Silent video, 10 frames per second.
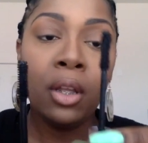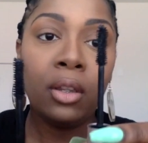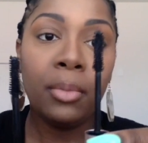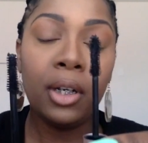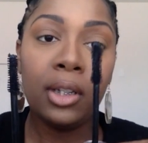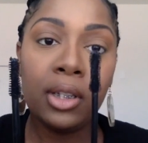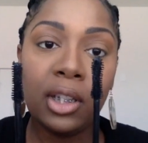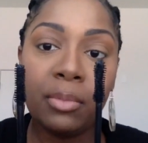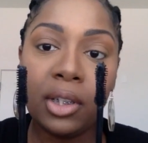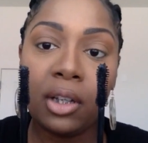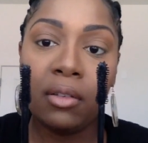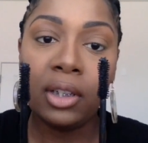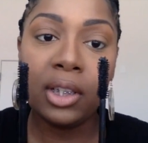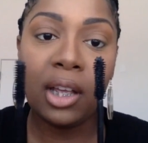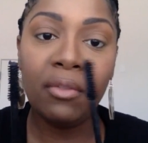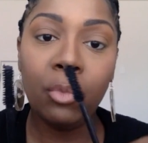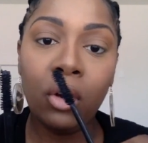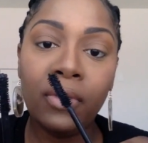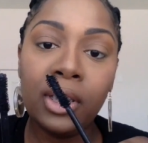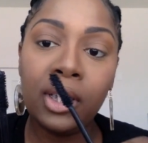The Better Than Sex mascara does have more
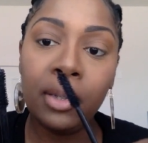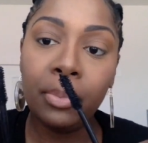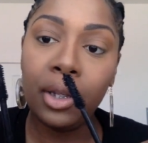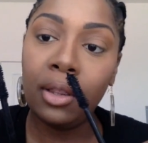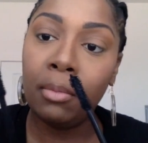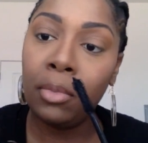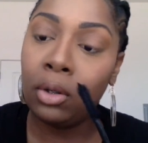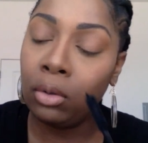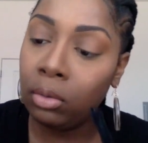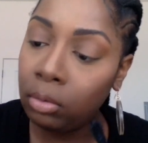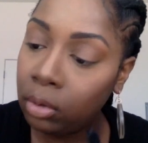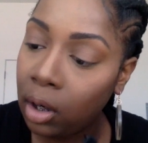of a dip in the middle